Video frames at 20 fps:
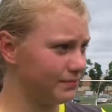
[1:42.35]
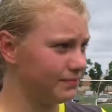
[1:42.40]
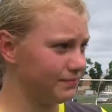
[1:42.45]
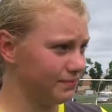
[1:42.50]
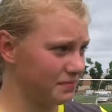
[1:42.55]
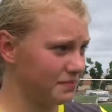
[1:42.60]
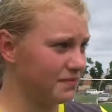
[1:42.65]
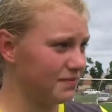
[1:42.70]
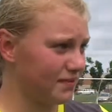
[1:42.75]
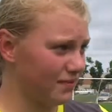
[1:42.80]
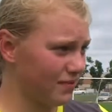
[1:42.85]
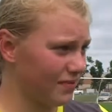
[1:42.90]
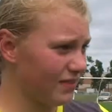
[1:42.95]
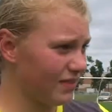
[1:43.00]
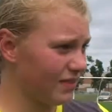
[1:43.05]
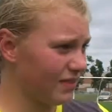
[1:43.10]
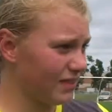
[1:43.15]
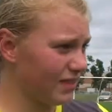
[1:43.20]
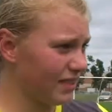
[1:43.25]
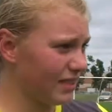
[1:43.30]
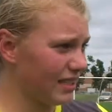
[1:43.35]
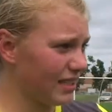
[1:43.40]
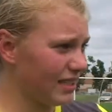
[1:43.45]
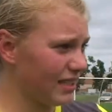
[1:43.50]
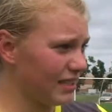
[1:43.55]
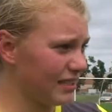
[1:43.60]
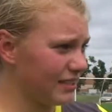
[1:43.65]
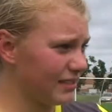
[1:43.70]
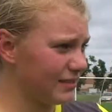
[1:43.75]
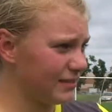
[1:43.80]
And do you know what you want to take
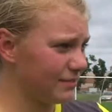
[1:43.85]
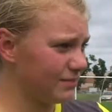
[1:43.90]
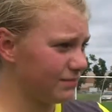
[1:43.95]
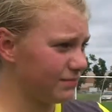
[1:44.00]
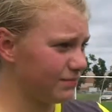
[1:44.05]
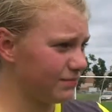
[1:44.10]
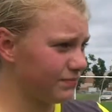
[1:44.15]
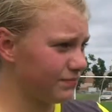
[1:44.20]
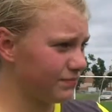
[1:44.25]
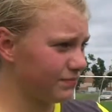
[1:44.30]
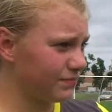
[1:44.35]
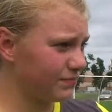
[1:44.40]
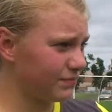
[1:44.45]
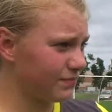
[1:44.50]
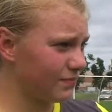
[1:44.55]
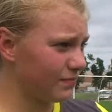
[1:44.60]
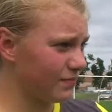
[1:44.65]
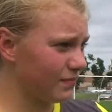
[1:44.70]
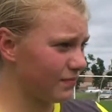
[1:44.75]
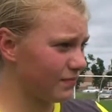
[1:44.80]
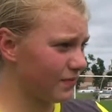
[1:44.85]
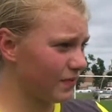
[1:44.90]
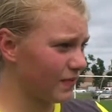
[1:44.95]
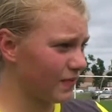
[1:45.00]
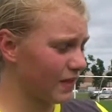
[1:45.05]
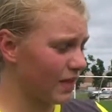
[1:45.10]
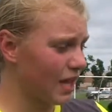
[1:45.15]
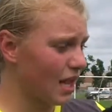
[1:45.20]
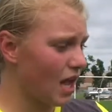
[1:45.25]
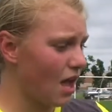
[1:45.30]
for, up for a program in education?